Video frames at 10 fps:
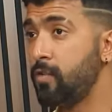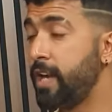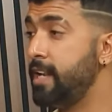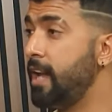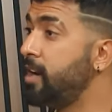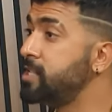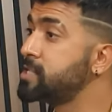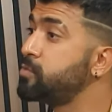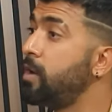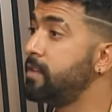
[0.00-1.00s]
okay, now I
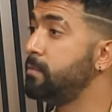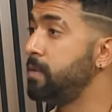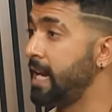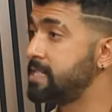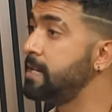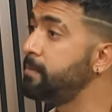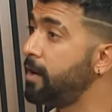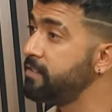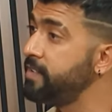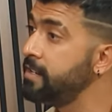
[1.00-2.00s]
just want the black tea
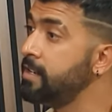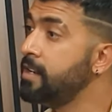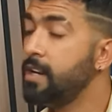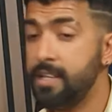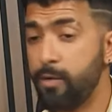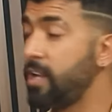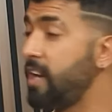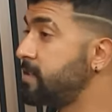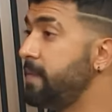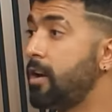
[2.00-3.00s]
part of it, they will
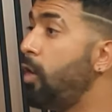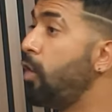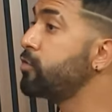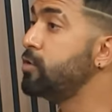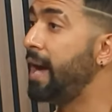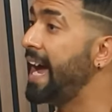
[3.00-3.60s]
have to make a whole new